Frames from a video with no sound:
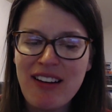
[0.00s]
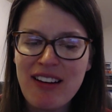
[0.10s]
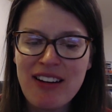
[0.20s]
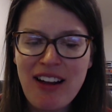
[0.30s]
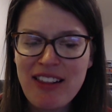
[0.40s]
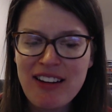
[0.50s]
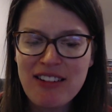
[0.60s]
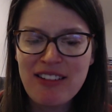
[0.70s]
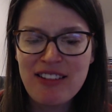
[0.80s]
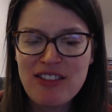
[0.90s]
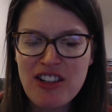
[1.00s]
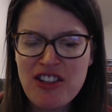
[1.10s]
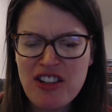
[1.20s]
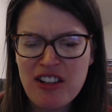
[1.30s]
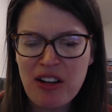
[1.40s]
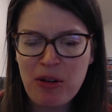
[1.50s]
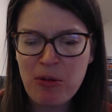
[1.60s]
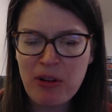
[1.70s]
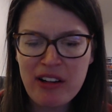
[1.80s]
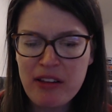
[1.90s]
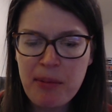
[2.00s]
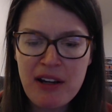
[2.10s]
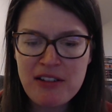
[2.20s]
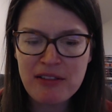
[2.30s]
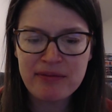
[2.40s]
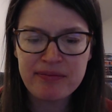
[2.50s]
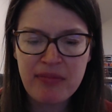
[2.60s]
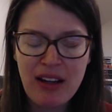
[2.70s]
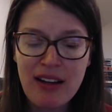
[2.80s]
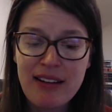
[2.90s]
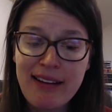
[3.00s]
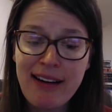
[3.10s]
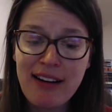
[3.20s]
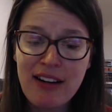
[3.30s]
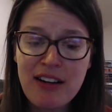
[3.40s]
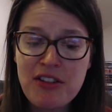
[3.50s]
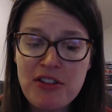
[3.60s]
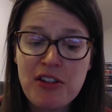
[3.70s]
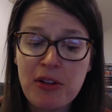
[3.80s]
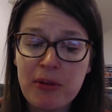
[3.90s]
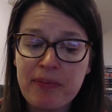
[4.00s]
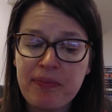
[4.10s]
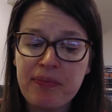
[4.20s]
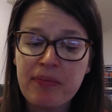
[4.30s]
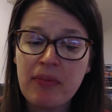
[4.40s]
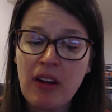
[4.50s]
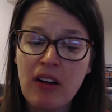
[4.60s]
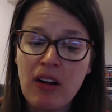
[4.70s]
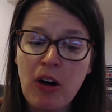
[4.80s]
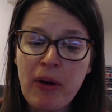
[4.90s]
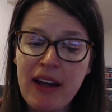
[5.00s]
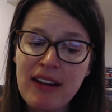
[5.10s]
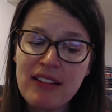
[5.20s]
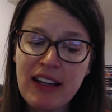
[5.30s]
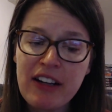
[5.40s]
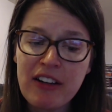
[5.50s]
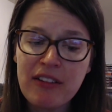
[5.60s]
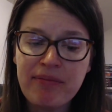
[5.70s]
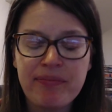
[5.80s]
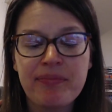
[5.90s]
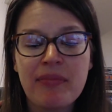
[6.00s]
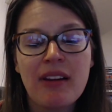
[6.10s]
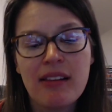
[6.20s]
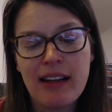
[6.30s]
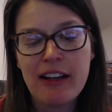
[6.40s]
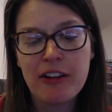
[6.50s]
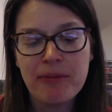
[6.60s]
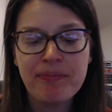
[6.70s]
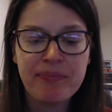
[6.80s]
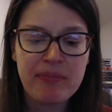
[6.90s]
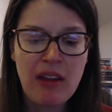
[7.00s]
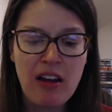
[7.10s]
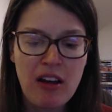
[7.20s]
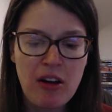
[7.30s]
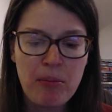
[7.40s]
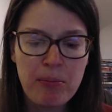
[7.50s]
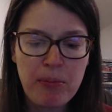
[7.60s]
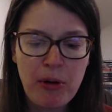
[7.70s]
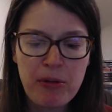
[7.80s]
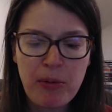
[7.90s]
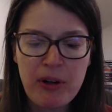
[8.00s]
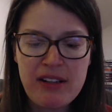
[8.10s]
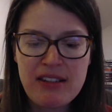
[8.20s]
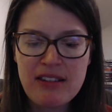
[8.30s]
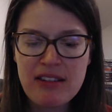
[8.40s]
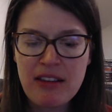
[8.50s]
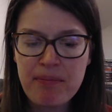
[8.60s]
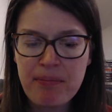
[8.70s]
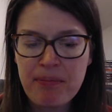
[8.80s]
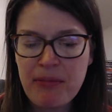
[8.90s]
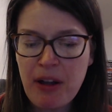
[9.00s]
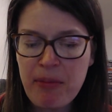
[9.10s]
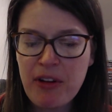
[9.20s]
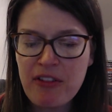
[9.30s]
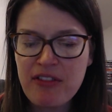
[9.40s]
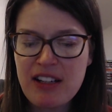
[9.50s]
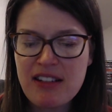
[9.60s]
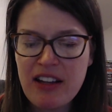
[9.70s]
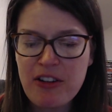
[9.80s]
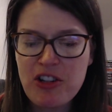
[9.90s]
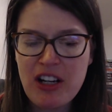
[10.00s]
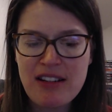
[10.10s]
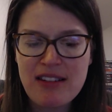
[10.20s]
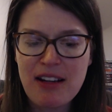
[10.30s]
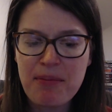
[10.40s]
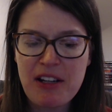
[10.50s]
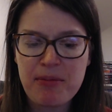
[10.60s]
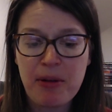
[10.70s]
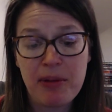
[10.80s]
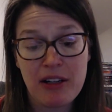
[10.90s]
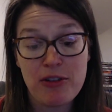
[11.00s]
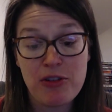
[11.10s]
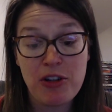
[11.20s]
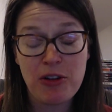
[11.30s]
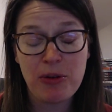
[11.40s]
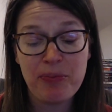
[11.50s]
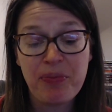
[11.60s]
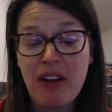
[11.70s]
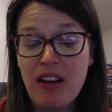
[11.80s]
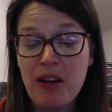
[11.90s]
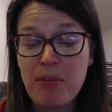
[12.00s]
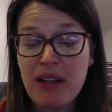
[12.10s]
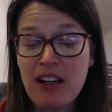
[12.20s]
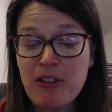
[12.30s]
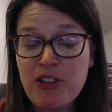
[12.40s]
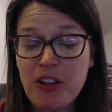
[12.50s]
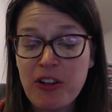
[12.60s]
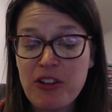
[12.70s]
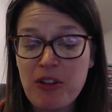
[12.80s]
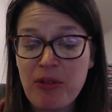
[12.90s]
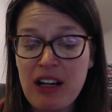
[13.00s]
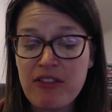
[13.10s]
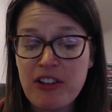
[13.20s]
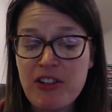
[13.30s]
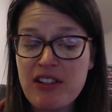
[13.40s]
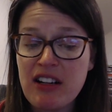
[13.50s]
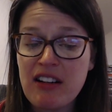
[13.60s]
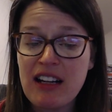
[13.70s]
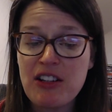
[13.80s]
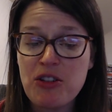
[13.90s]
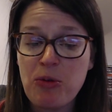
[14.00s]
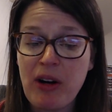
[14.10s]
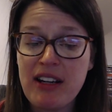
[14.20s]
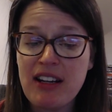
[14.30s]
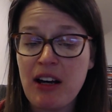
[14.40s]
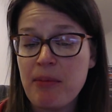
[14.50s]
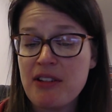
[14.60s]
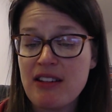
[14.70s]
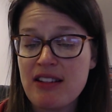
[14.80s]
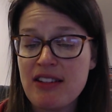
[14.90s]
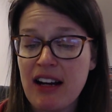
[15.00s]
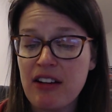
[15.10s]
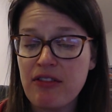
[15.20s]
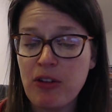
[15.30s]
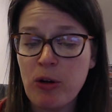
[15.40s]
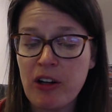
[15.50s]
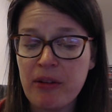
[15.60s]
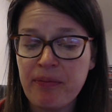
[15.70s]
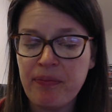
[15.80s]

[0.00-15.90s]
Nothing. Just, working the puzzle. Yeah, us too. Okay, later. Later. Both boys thumped their fists on their chests like baseball players do. Miguel turned and ran for a staircase winding up to the second floor.